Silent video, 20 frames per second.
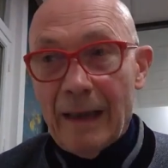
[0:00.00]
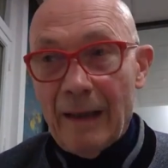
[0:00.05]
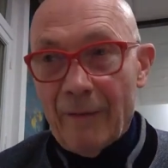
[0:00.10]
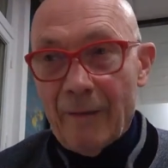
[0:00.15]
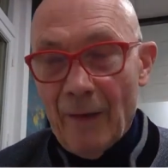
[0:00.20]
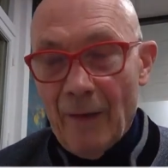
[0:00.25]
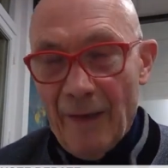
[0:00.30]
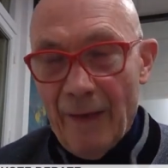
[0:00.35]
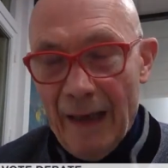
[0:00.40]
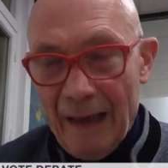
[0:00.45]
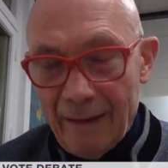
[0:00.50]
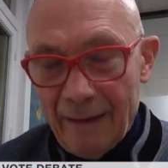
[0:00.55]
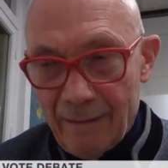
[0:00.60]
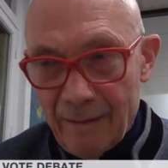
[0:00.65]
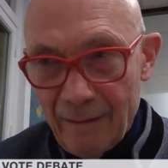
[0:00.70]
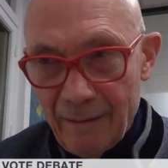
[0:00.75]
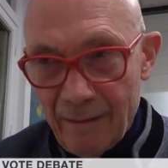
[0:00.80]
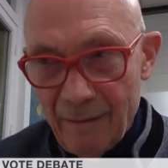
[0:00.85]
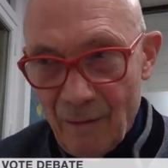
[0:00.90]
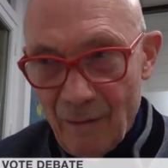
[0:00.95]
given
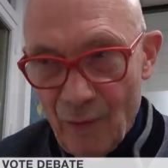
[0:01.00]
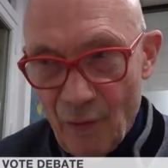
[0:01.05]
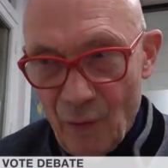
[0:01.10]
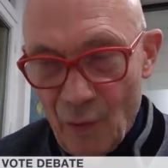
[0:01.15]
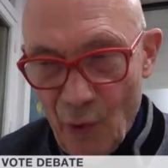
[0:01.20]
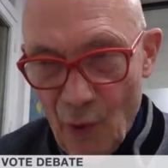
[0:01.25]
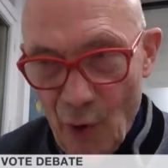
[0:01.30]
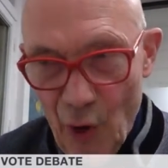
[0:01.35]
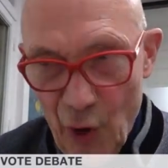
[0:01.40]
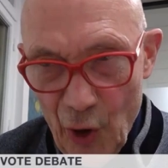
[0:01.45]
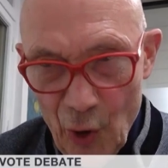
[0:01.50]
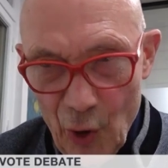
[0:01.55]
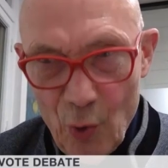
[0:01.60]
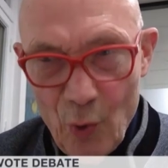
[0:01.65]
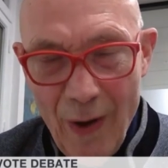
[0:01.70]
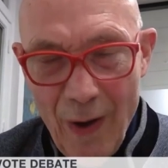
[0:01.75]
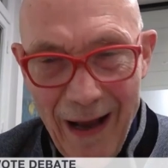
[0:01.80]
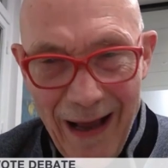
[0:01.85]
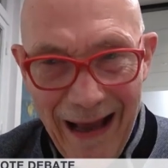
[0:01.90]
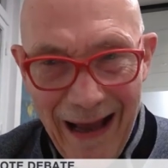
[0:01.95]
that
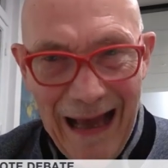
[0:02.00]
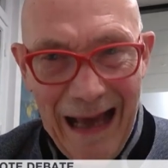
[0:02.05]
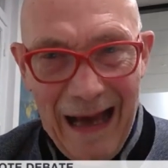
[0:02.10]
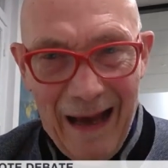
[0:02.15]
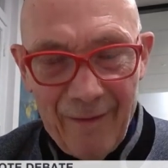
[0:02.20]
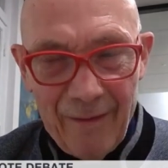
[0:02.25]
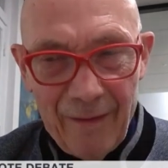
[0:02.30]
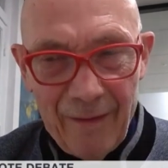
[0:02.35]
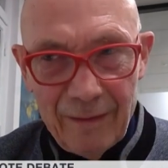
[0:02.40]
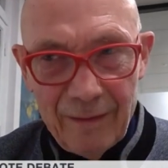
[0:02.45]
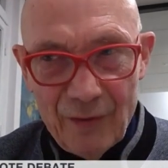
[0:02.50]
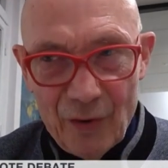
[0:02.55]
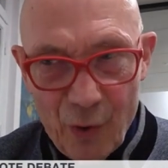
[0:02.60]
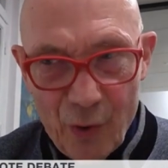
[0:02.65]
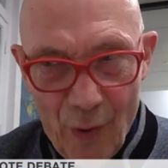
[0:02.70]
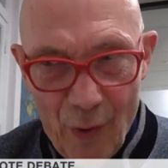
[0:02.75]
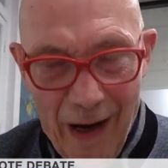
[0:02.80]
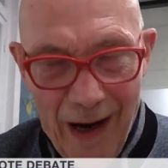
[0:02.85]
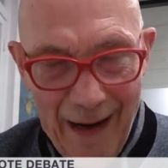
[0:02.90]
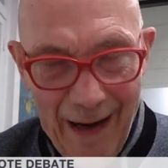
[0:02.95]
you have
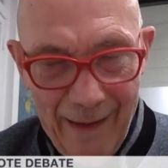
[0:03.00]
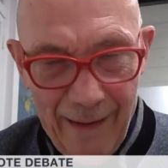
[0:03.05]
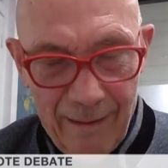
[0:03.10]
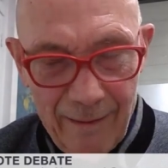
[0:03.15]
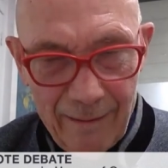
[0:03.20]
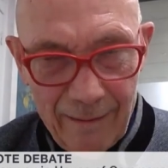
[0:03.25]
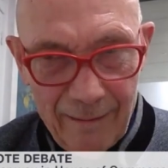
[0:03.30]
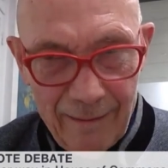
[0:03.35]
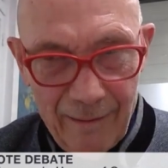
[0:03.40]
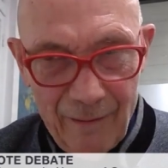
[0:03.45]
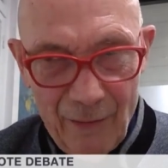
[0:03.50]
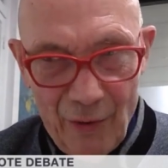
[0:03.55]
tried